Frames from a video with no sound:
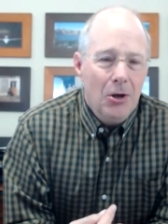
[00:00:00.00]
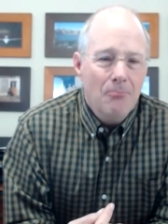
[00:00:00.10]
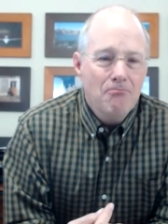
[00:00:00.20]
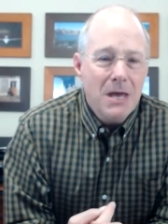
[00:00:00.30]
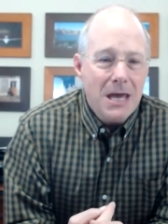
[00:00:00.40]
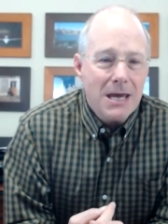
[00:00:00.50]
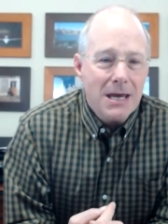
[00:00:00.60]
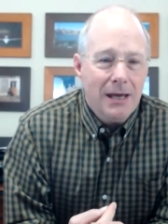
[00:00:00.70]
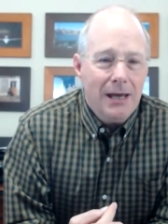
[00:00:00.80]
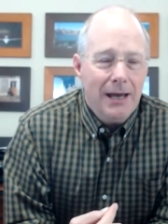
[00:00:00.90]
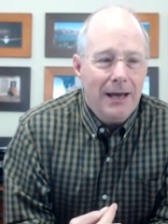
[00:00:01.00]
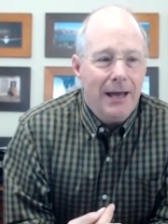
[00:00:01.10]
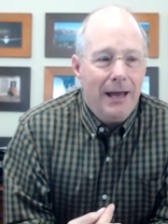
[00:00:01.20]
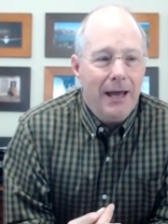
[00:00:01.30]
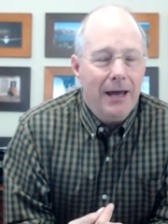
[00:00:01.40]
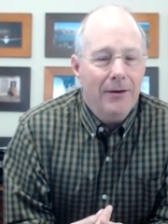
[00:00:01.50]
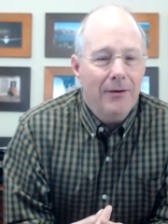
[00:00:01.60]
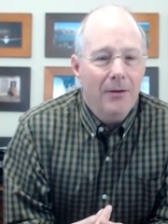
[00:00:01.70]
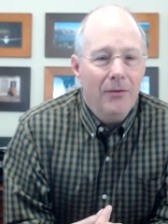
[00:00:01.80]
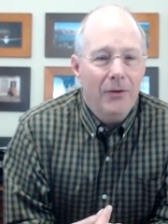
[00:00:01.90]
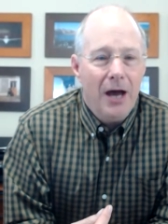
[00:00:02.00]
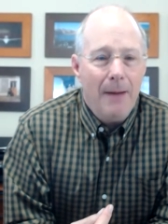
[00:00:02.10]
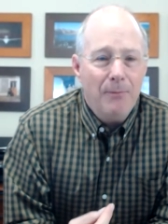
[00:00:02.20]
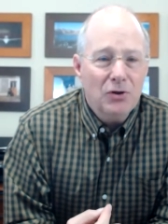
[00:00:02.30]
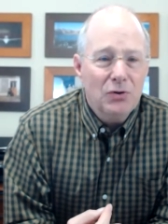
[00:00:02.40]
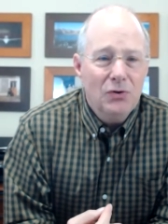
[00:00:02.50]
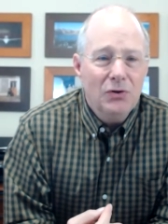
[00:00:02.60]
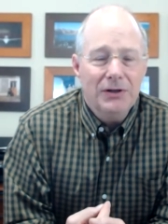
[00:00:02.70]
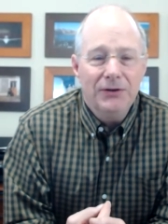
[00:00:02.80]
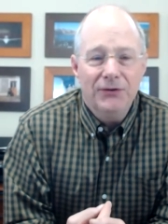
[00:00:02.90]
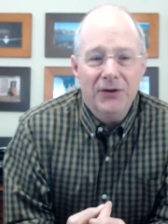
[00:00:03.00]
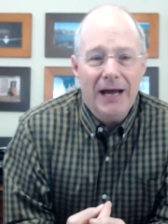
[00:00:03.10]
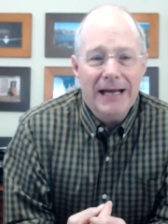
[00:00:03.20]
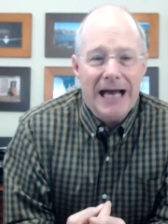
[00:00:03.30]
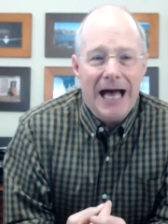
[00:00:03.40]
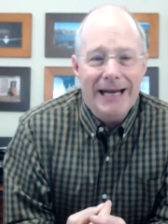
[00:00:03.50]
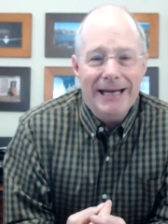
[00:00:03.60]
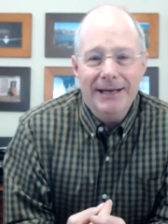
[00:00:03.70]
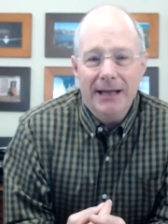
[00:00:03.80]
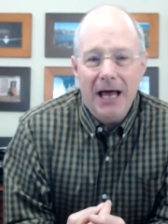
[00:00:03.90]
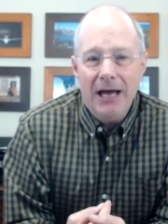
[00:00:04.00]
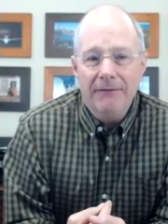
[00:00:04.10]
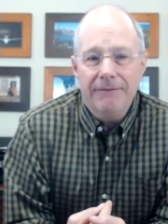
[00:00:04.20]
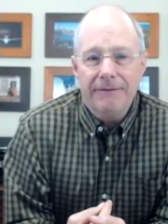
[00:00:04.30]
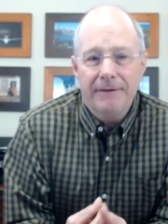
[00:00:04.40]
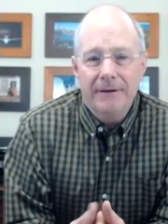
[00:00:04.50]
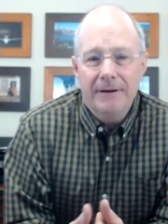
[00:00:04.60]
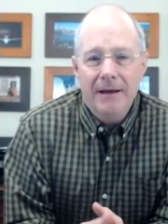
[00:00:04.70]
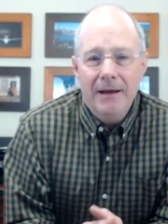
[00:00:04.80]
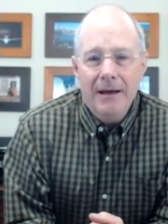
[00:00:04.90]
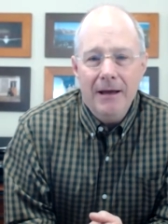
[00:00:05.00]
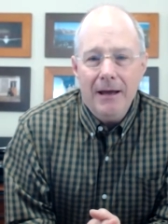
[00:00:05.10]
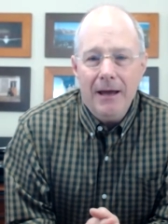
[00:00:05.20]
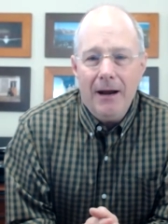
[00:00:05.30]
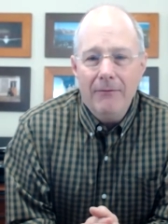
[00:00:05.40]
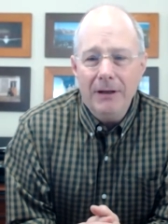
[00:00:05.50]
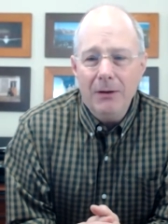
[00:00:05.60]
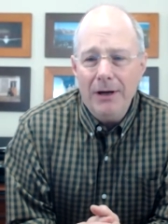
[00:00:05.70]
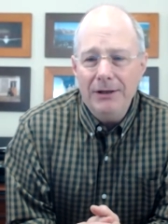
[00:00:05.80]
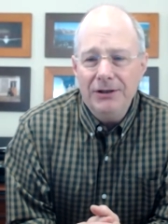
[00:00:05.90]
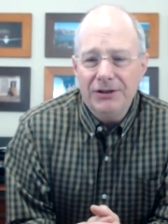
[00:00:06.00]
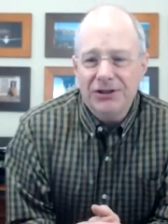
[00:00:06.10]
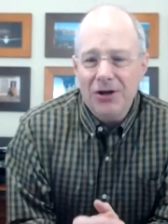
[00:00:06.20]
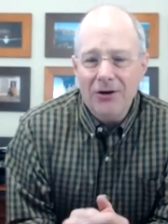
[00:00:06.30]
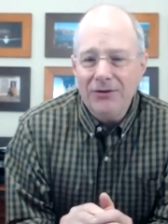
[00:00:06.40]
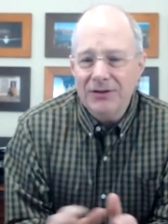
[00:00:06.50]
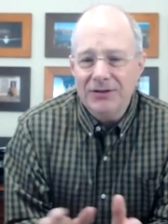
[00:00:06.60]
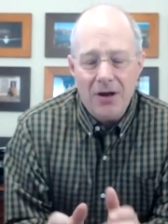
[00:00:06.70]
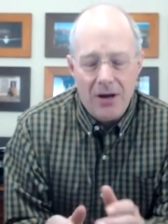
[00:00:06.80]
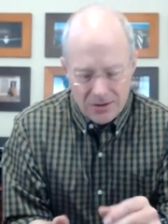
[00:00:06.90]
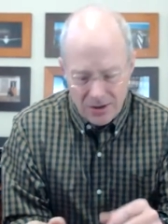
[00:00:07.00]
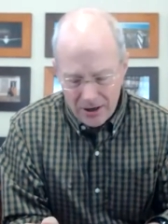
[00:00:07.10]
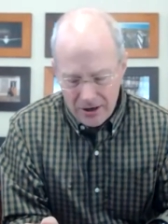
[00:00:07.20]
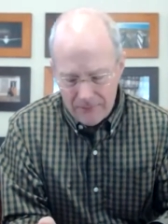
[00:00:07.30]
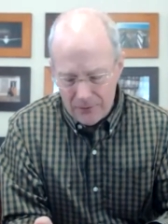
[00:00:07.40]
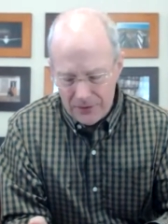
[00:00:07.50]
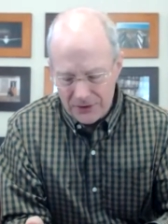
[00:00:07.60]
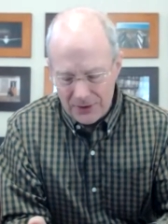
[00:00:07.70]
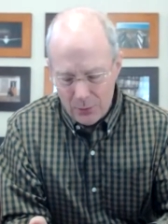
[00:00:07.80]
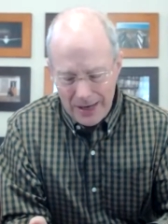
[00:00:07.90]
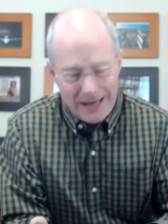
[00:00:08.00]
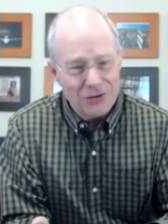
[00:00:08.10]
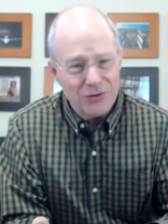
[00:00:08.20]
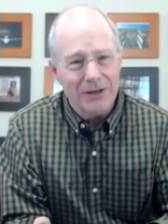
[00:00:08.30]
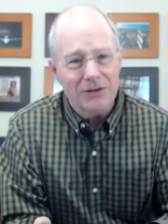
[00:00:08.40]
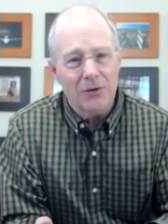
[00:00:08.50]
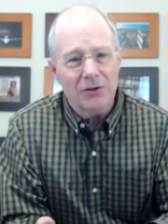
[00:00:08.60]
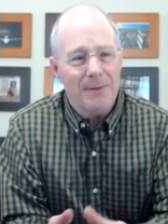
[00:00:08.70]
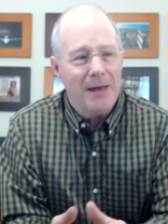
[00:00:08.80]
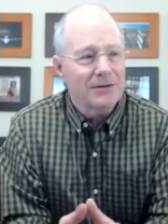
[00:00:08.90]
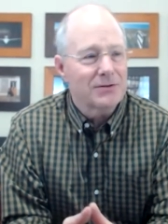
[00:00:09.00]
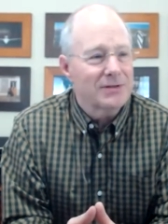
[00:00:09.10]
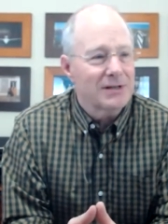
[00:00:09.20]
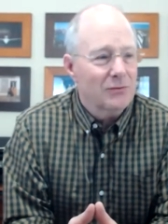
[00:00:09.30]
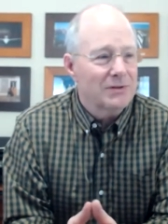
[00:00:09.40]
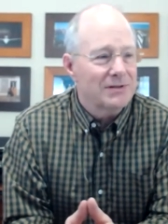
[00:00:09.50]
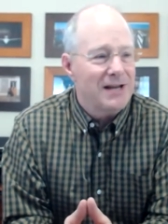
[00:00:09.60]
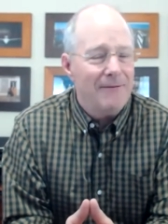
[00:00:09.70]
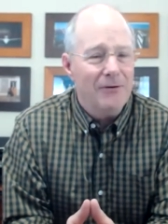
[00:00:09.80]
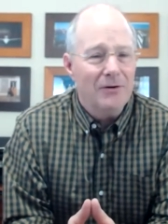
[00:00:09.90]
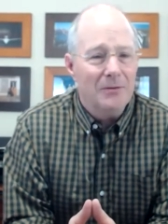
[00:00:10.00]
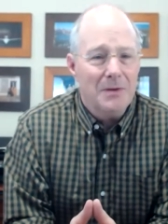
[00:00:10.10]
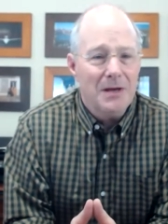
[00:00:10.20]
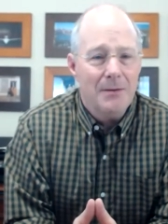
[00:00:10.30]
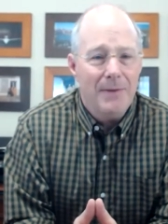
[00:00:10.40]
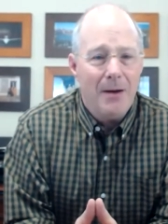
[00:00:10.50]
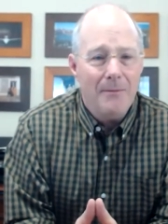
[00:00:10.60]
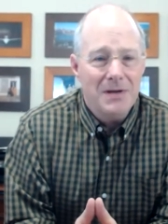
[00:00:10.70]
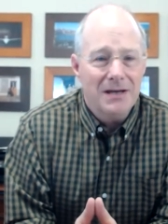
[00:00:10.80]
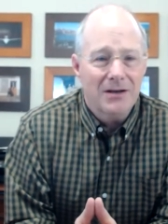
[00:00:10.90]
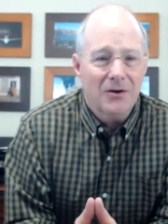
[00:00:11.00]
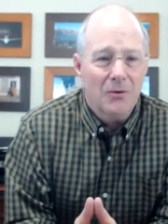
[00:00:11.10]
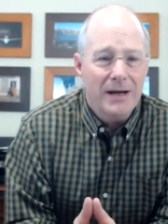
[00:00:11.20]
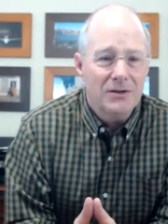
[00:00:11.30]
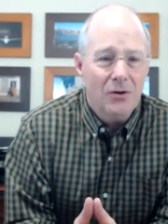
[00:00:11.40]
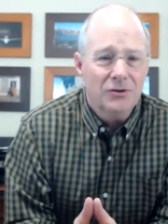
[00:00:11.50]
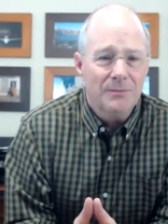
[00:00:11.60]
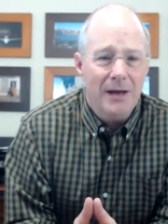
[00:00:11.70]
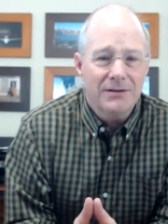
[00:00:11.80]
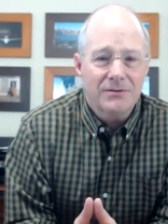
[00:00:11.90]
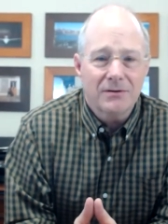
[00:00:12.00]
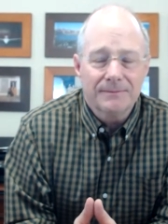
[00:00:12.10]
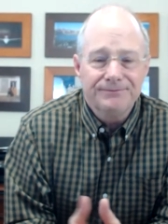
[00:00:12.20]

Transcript: me and the opportunities that I got in life. And I really want to just start this talk off with this. When I joined Toastmasters, it was never to me about being a great Toastmaster.